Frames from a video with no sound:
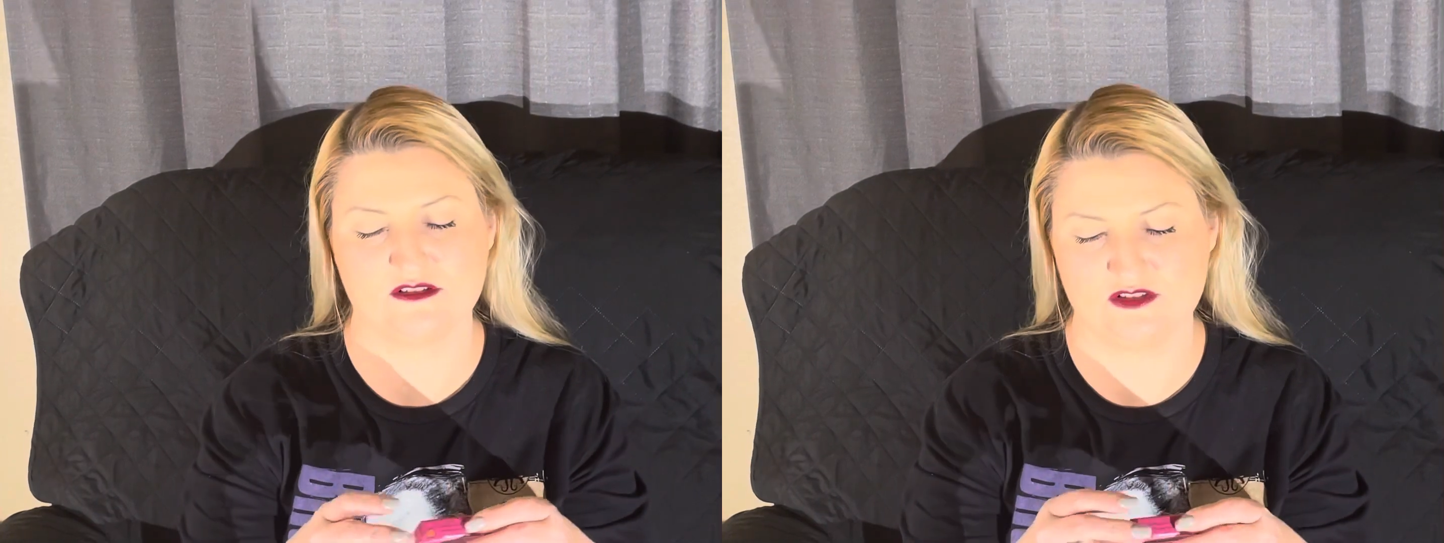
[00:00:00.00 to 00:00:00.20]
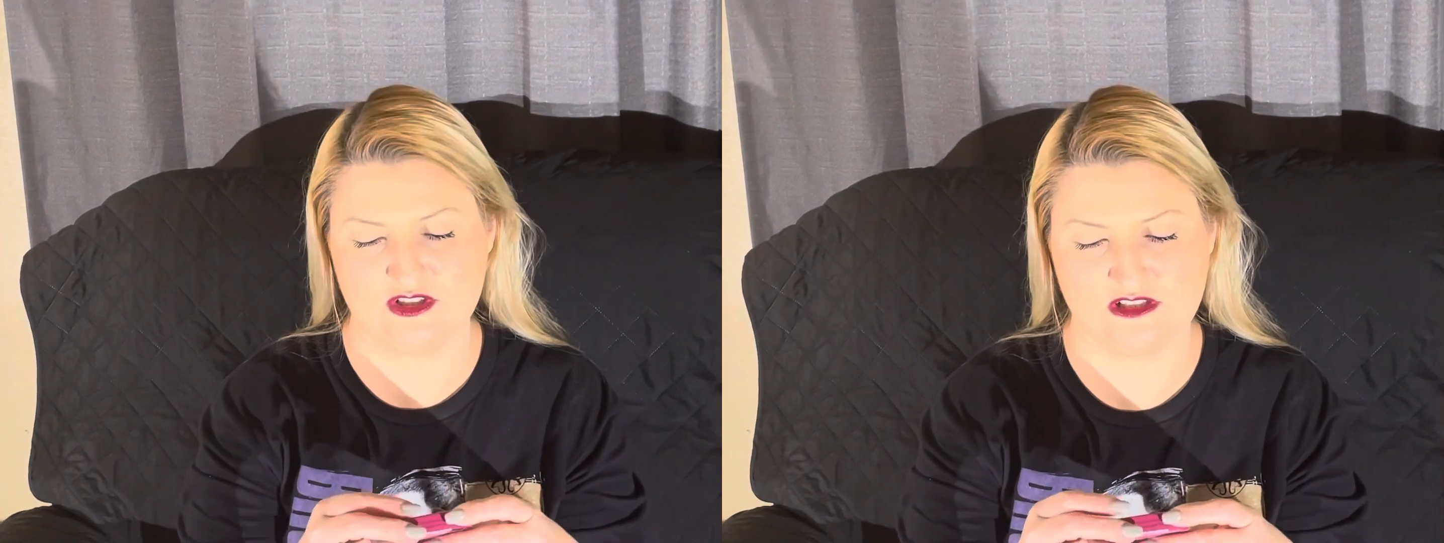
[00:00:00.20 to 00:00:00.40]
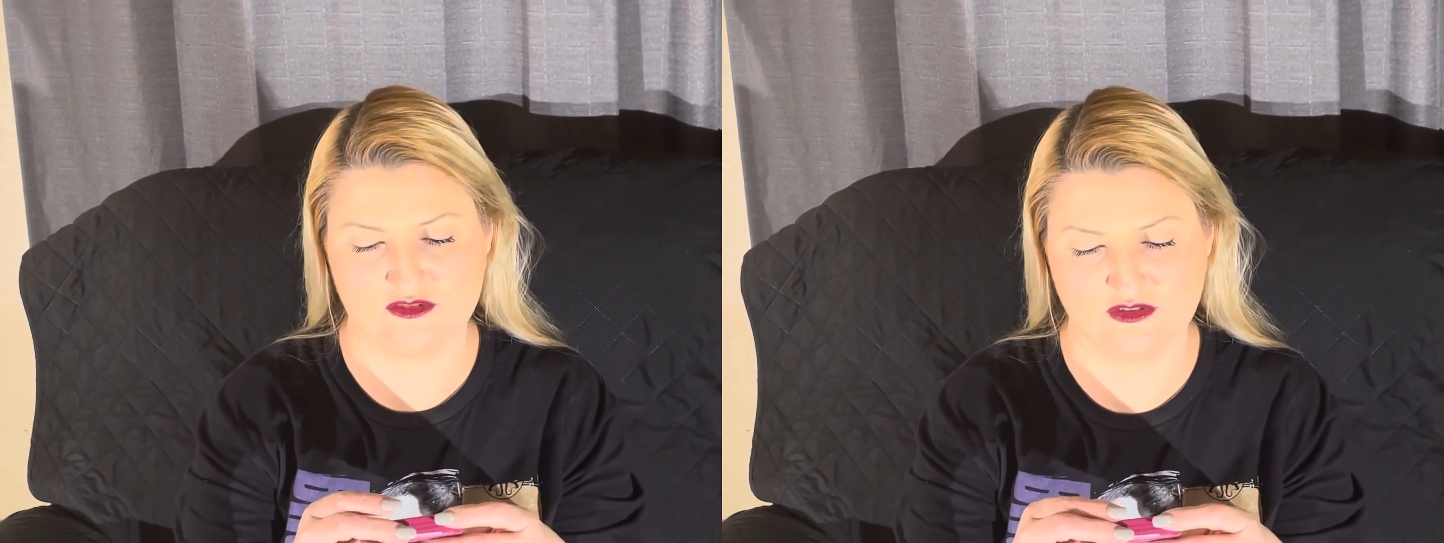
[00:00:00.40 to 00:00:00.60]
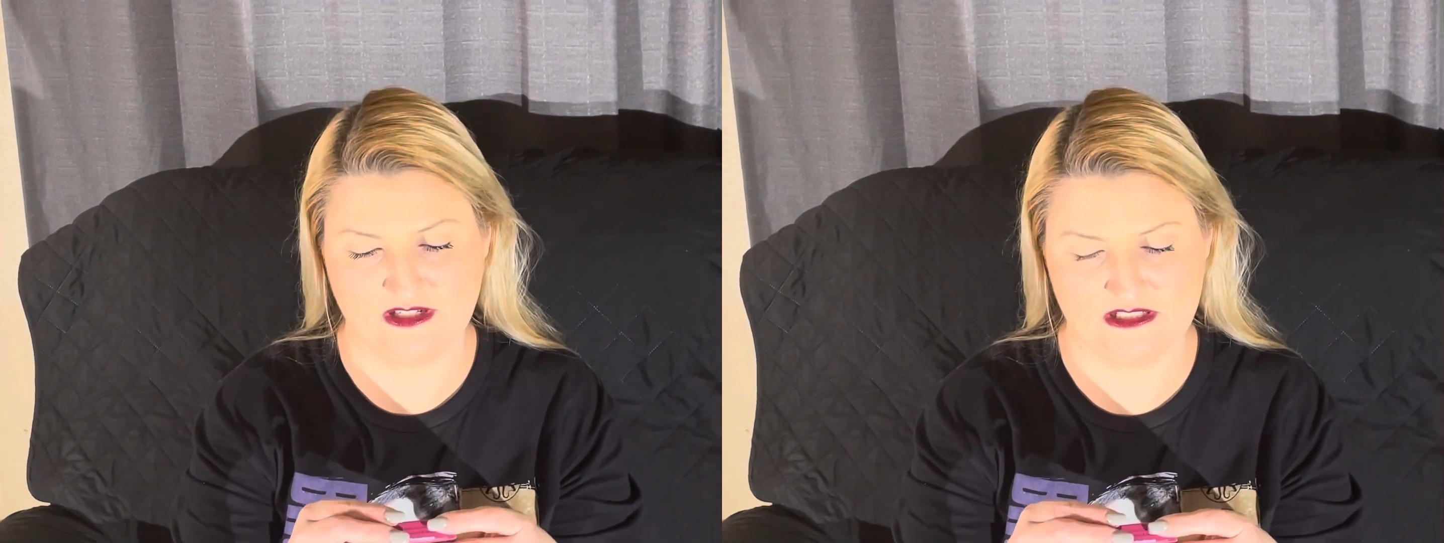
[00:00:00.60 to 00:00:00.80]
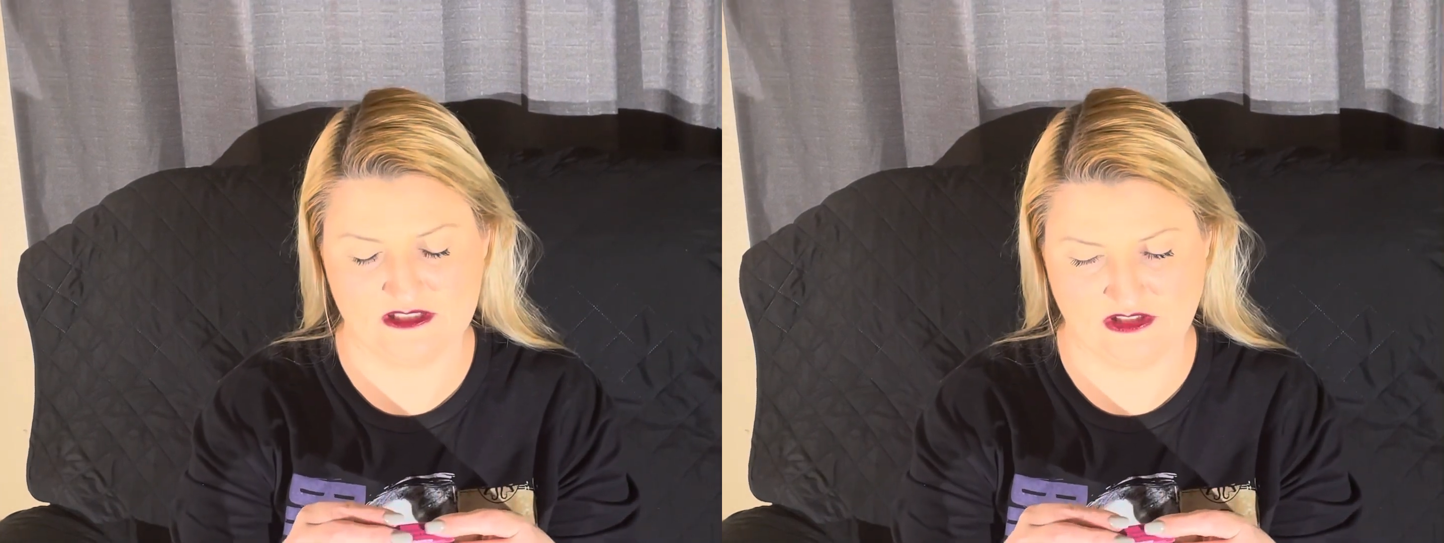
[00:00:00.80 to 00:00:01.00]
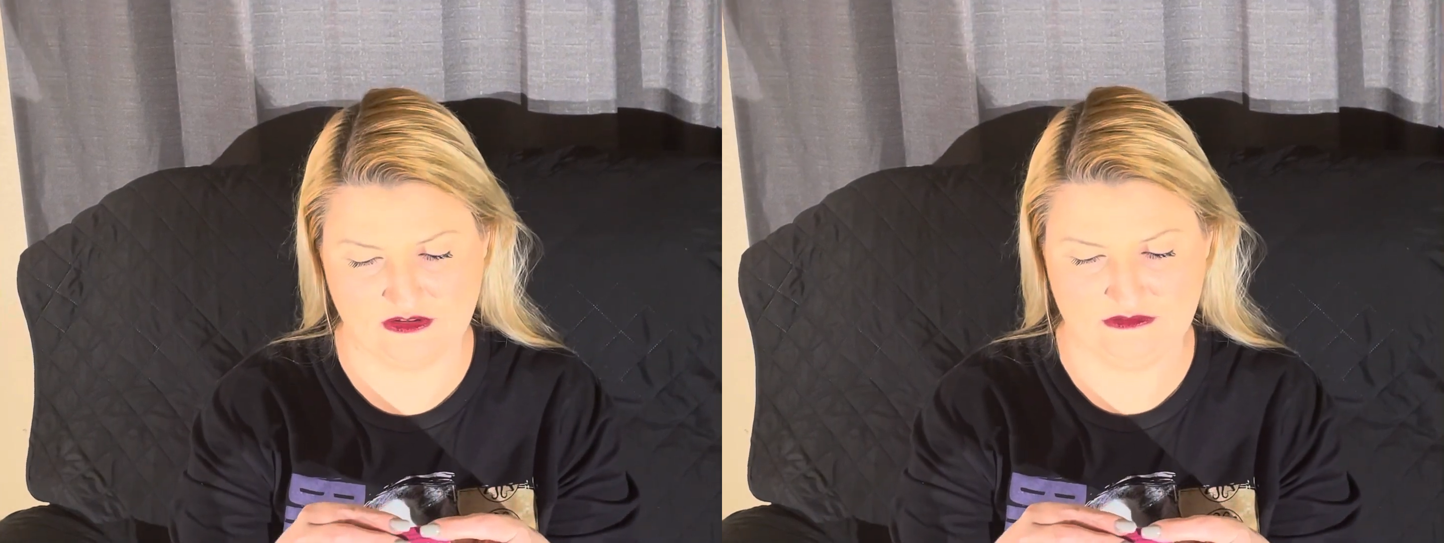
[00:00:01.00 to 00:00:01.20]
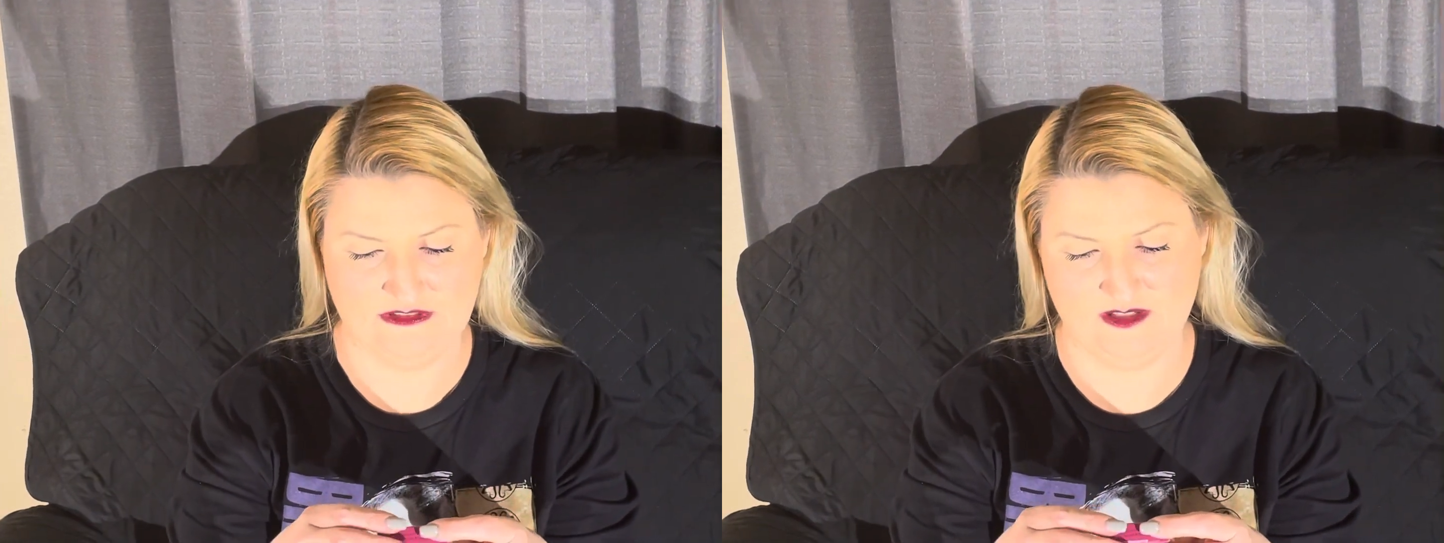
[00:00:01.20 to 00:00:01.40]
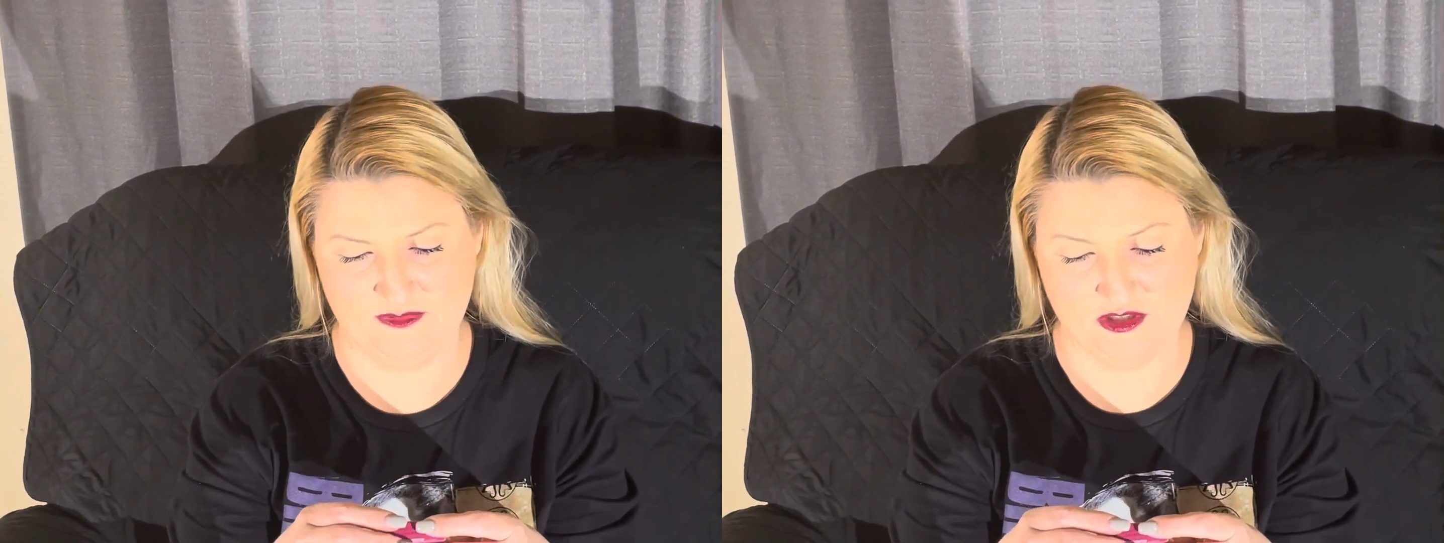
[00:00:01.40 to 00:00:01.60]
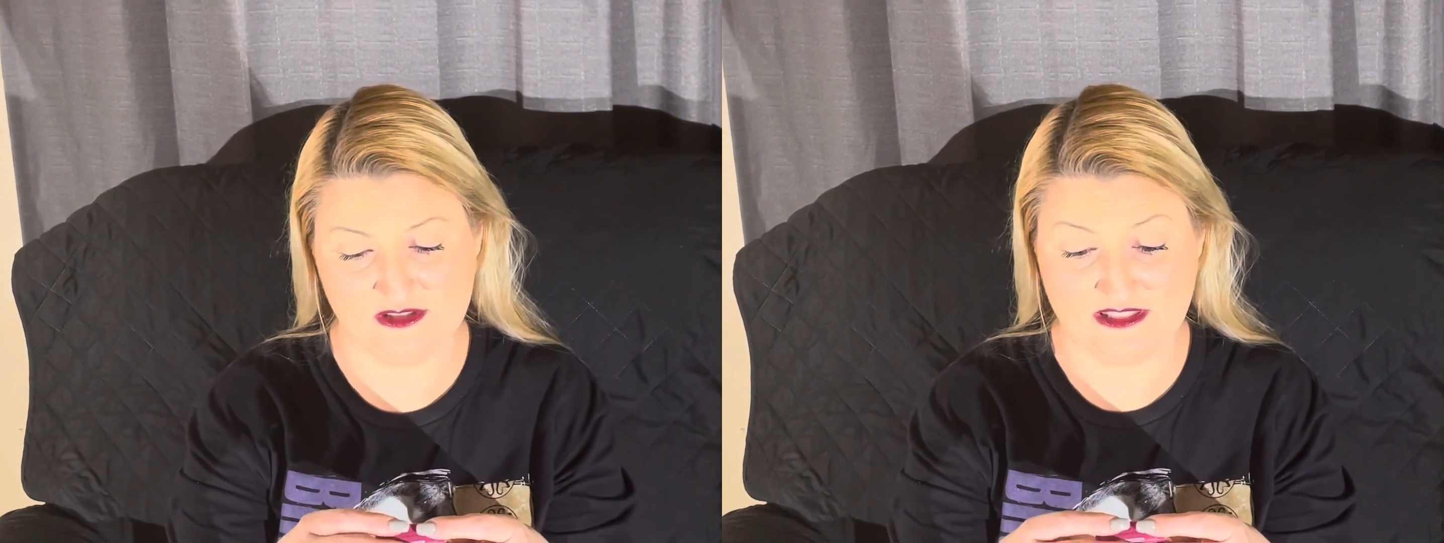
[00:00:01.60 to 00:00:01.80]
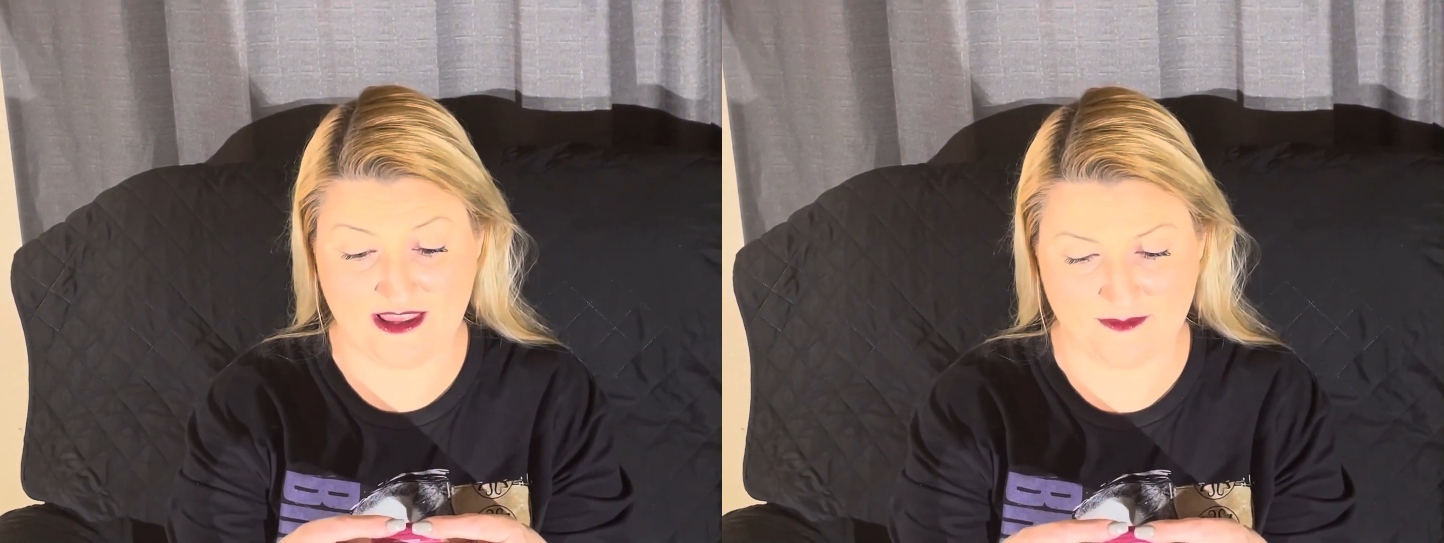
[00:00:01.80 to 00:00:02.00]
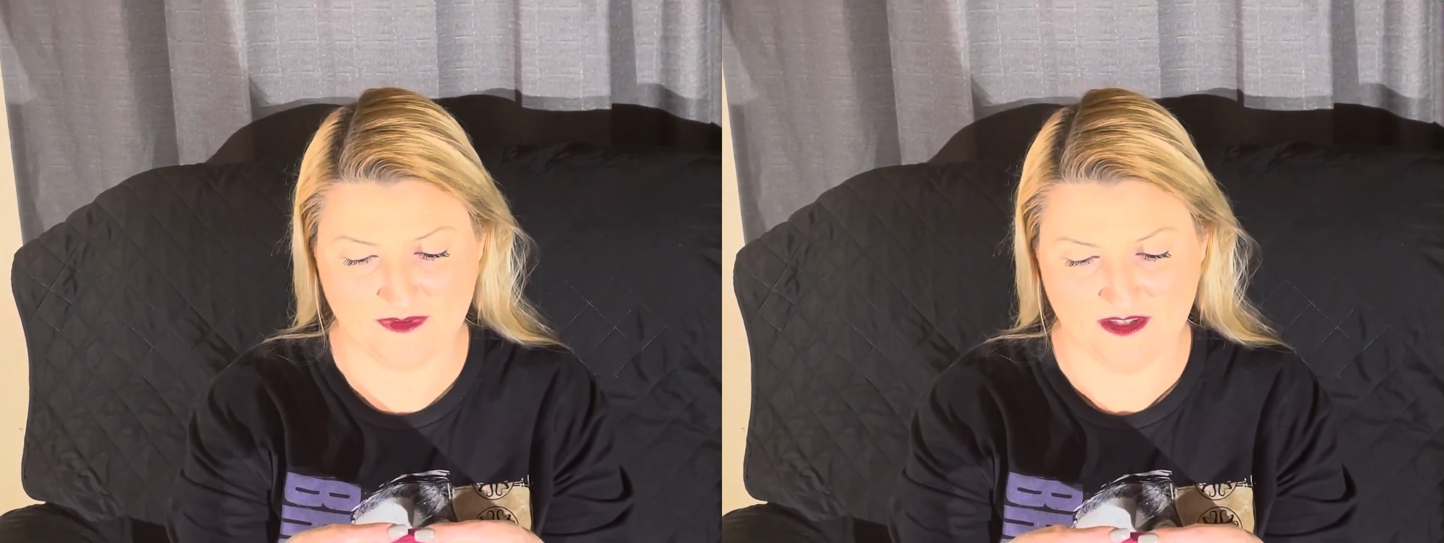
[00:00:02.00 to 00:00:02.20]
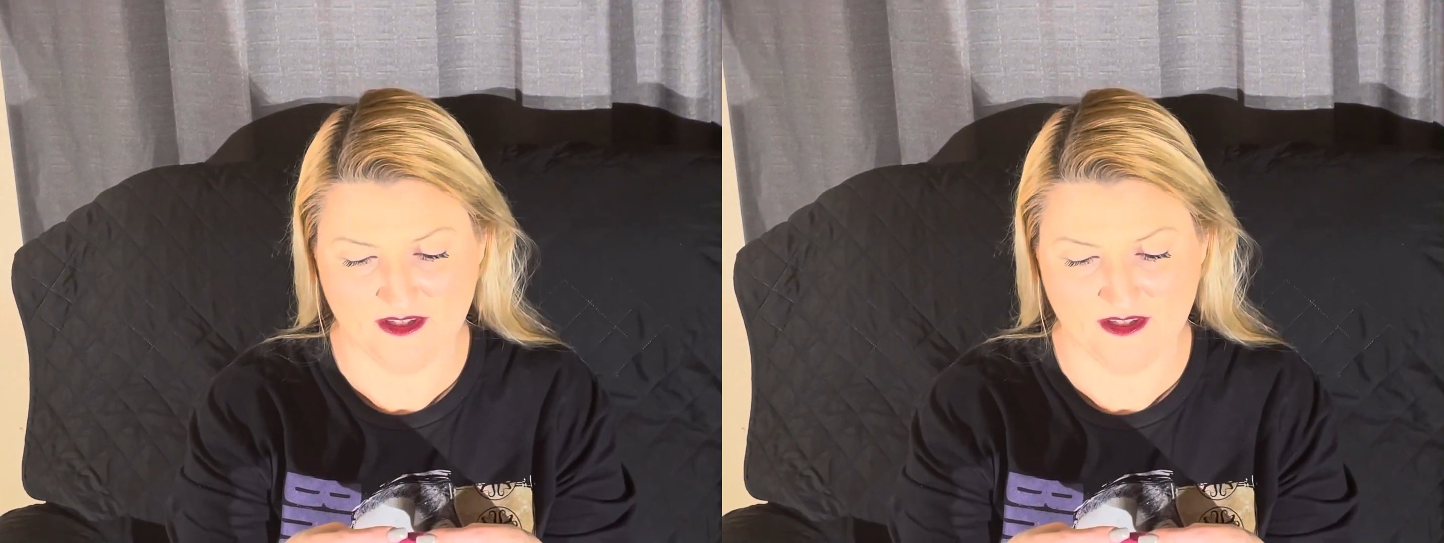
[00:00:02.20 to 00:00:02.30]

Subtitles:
she's created, so I've been using that.